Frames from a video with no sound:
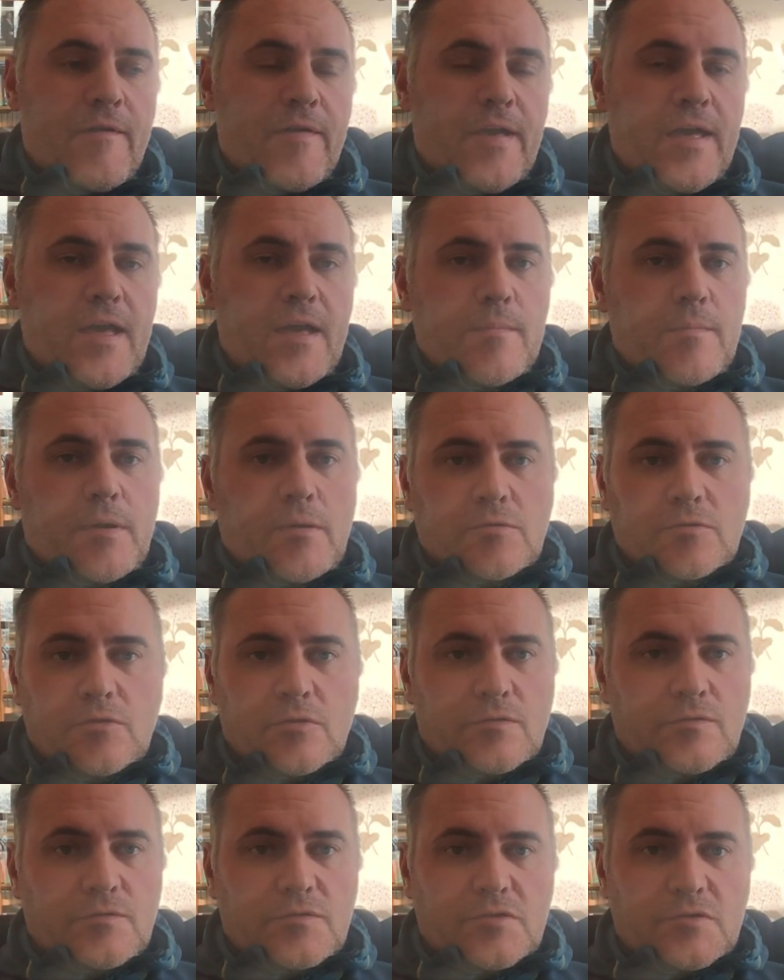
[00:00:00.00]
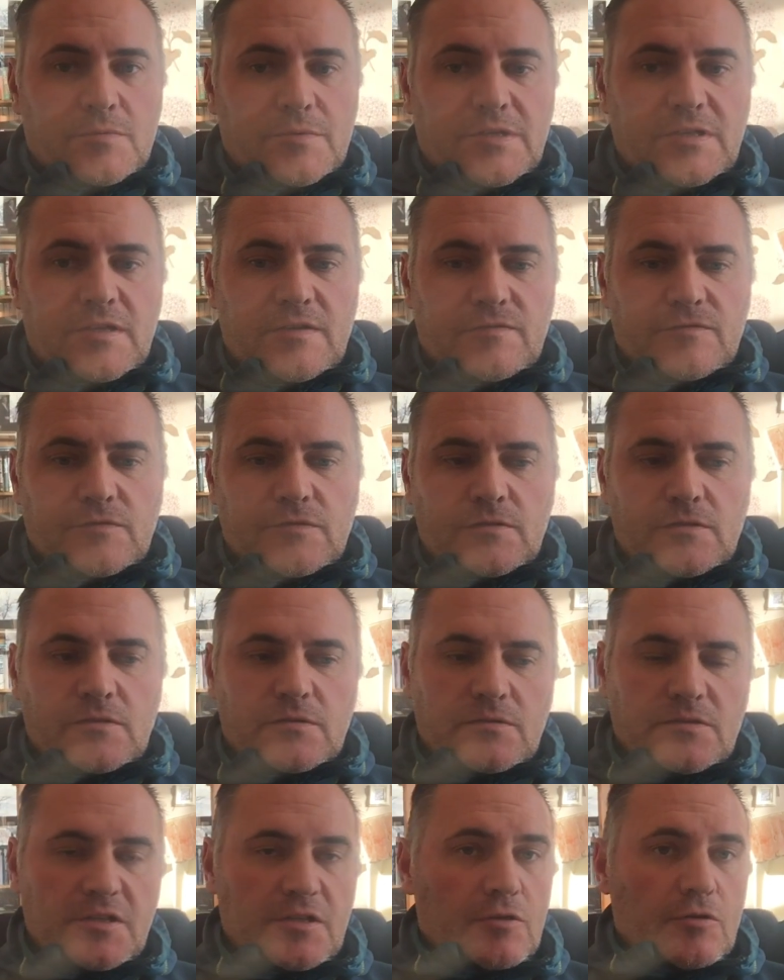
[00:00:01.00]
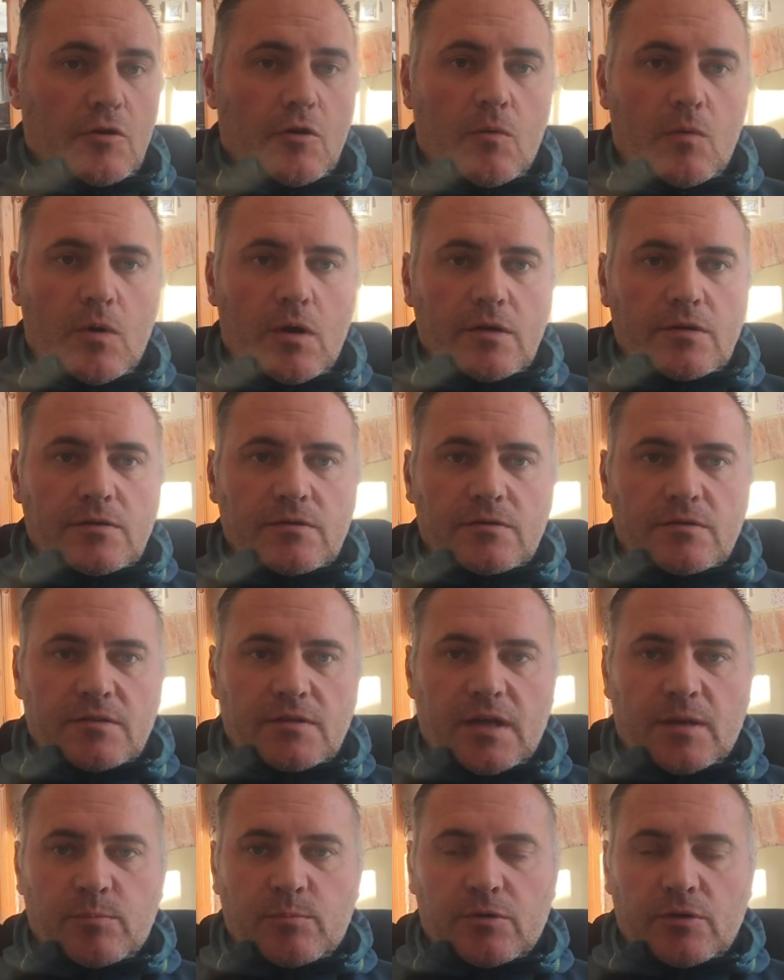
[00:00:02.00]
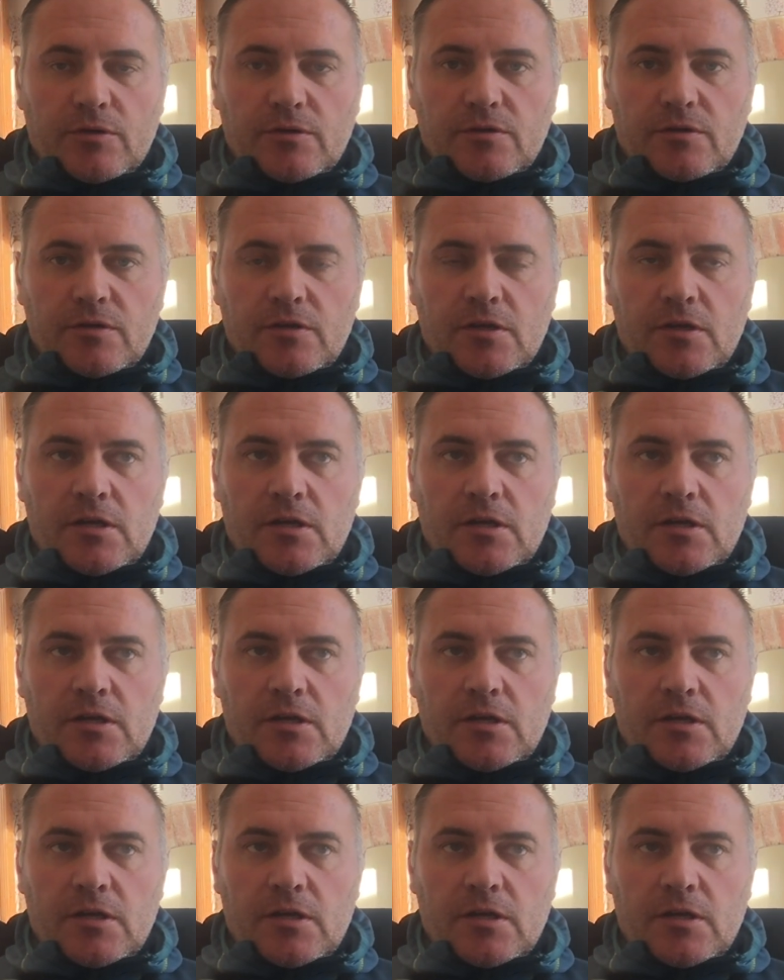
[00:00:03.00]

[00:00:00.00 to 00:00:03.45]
I was looking for something different. Didn't know what at that point.